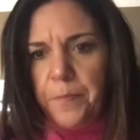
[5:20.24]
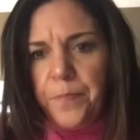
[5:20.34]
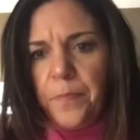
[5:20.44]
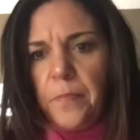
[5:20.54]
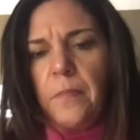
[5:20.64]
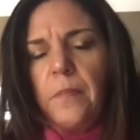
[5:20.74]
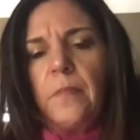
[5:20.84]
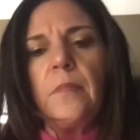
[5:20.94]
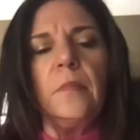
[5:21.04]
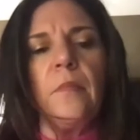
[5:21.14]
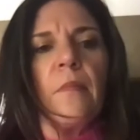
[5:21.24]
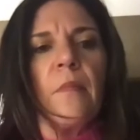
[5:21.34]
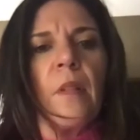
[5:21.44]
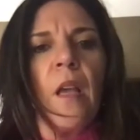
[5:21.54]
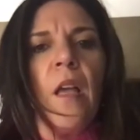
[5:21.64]

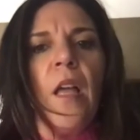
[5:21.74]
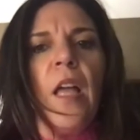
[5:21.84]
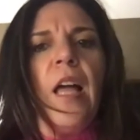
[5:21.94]
(no one is talking)